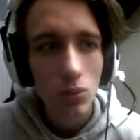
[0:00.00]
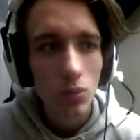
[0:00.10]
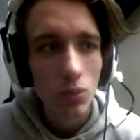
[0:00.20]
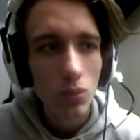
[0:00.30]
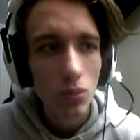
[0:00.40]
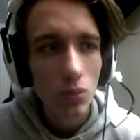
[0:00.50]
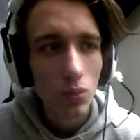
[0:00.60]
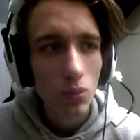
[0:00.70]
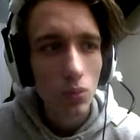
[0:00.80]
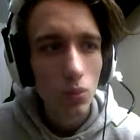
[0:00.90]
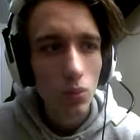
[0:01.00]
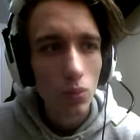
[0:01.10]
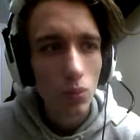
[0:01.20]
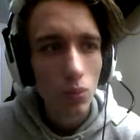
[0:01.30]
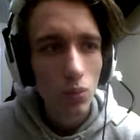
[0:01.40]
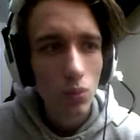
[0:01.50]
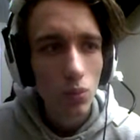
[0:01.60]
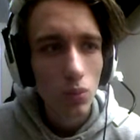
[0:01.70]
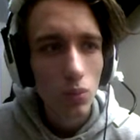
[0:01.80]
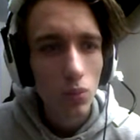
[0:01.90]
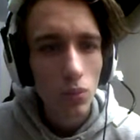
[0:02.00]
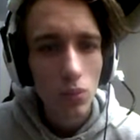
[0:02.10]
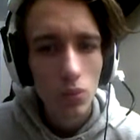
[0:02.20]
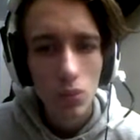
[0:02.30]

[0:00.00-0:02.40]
Nothing is said.